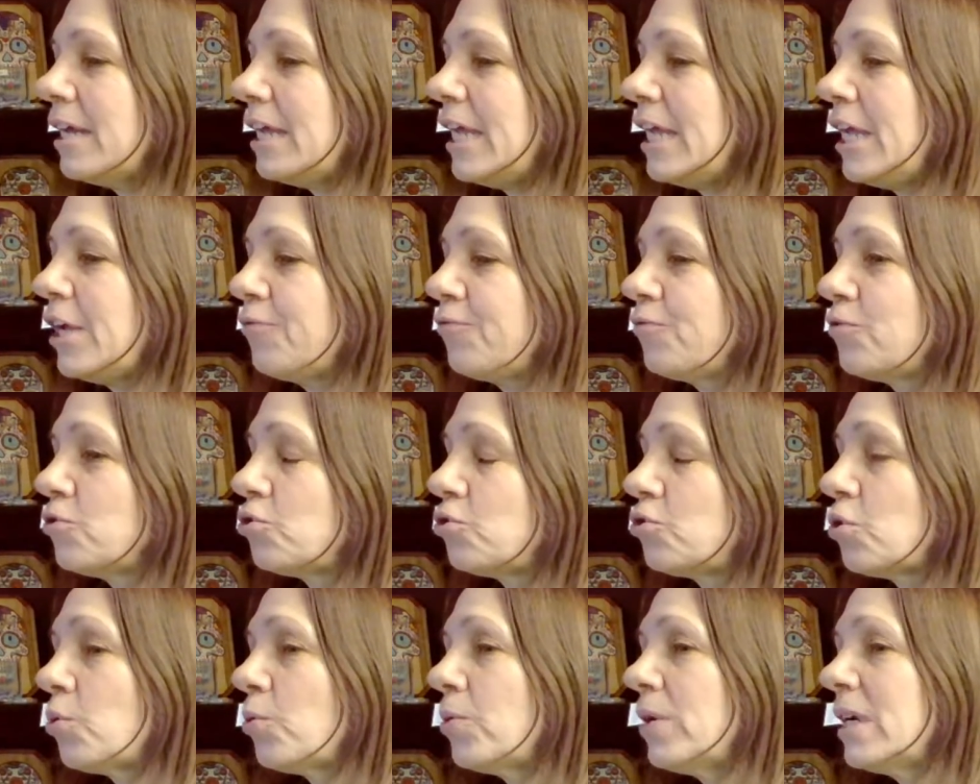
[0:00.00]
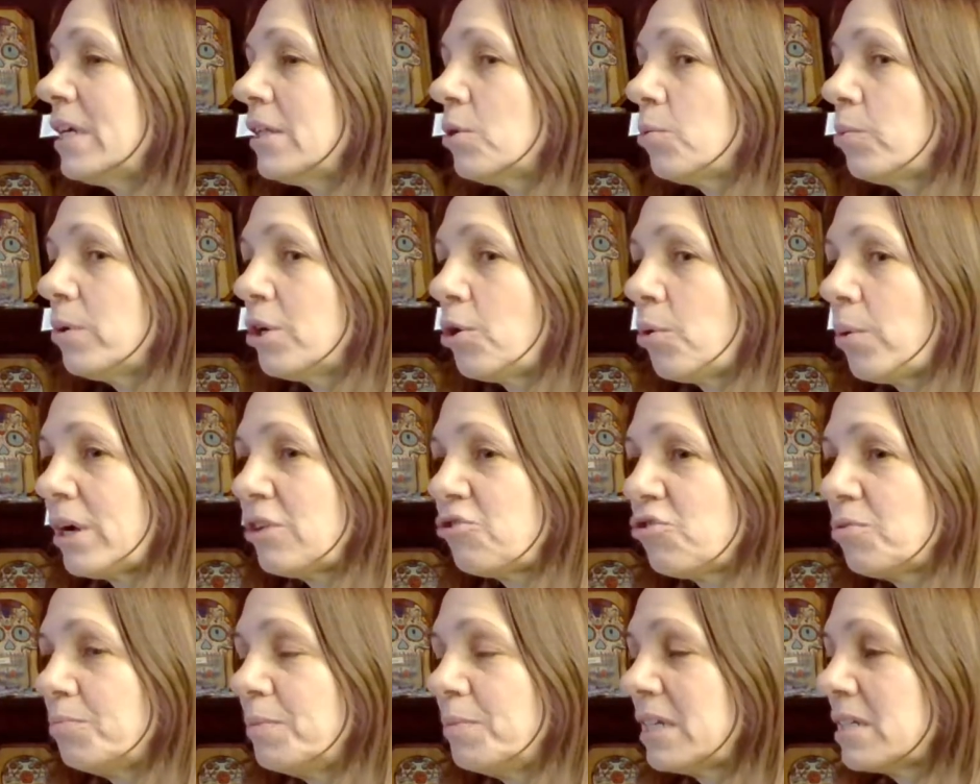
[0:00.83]
If during the
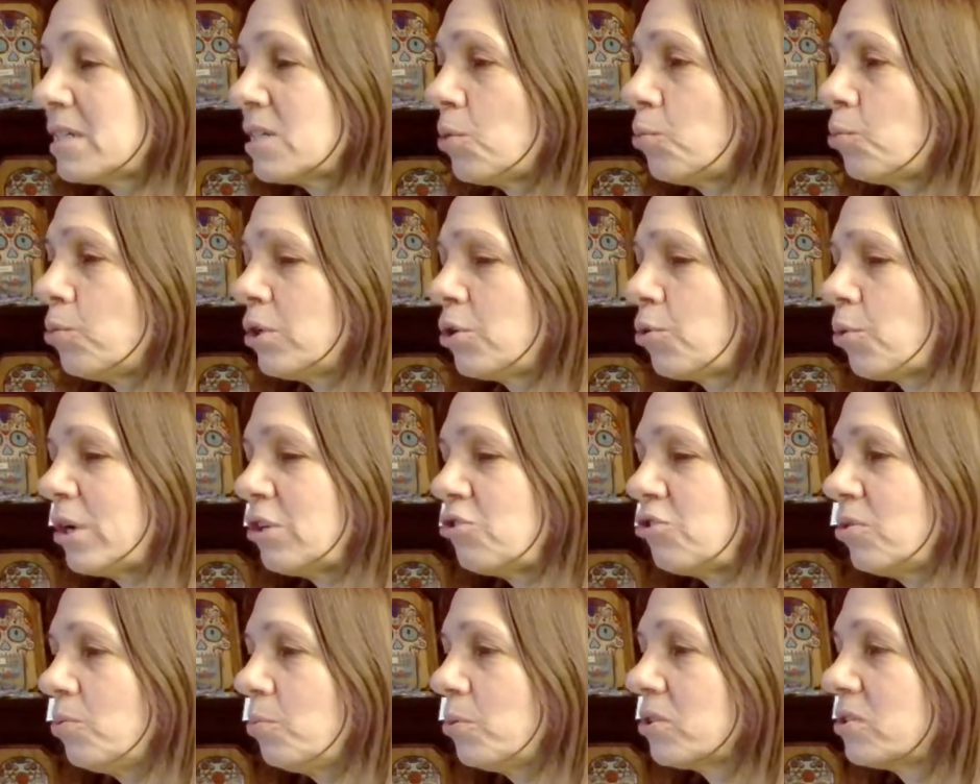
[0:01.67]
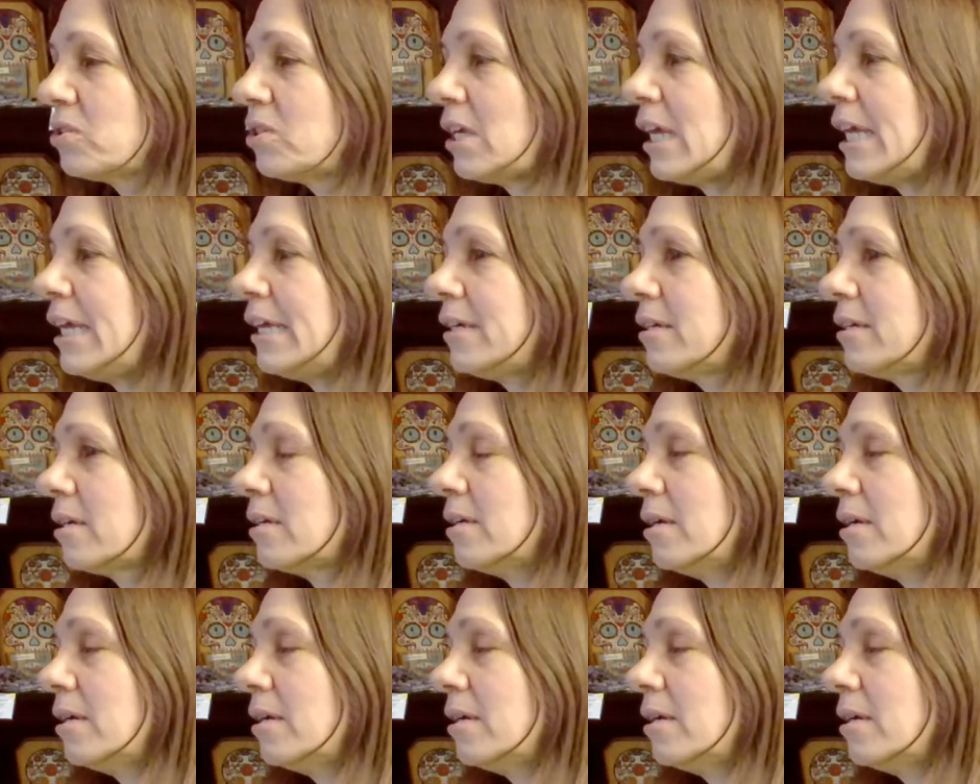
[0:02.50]
regression, because the regression will take